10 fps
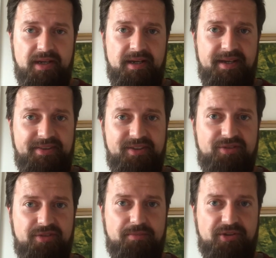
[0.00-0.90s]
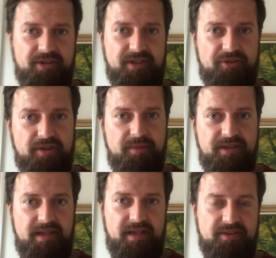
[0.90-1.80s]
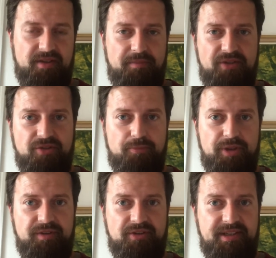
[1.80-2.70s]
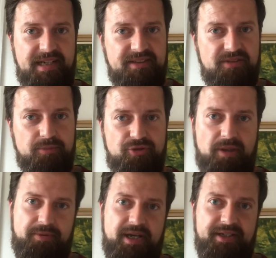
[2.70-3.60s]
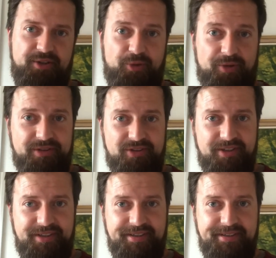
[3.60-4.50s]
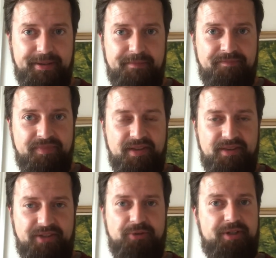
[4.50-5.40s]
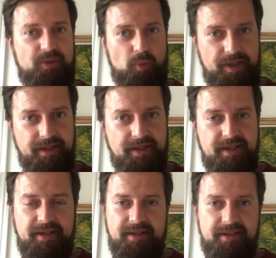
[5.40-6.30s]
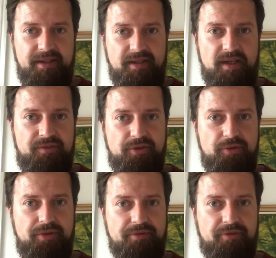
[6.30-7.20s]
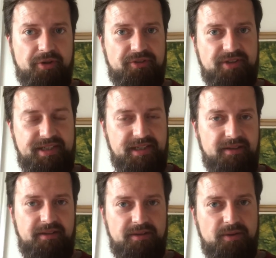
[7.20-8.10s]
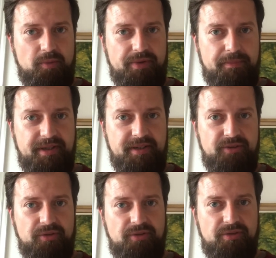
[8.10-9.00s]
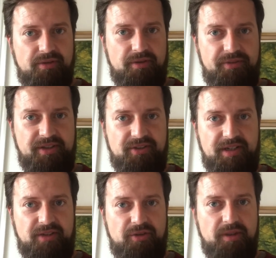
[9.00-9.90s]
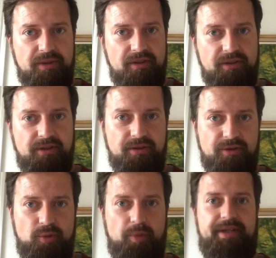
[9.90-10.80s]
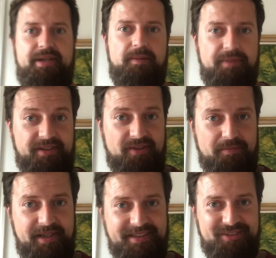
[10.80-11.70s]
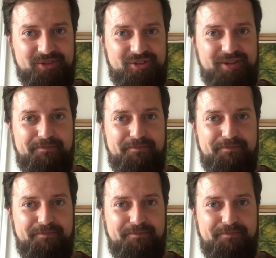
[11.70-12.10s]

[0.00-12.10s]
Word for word: and this particular tournament, as I mentioned previously, it has some subcategories uh, that you can win. Uh, if you do the first kill uh, with a Pegasus of the entire tournament, uh, you win a Beta Pegasus,